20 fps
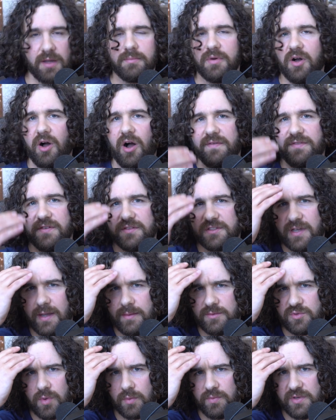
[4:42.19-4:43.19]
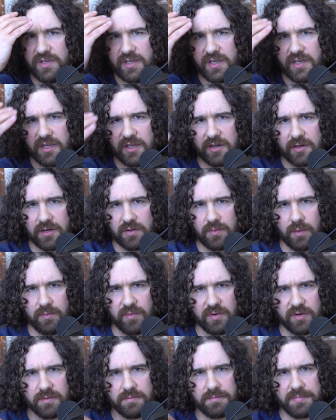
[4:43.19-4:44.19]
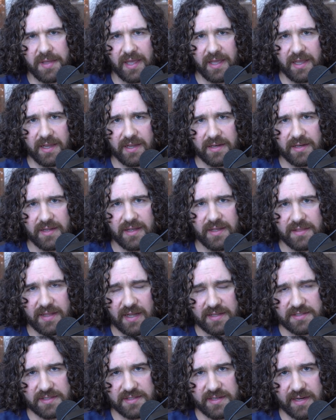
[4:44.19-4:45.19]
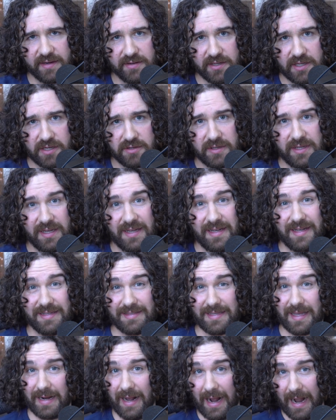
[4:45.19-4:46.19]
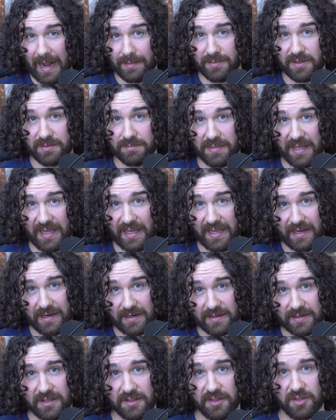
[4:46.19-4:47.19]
But oftentimes what we hear when we're in pain in that scenario is that I'm in pain.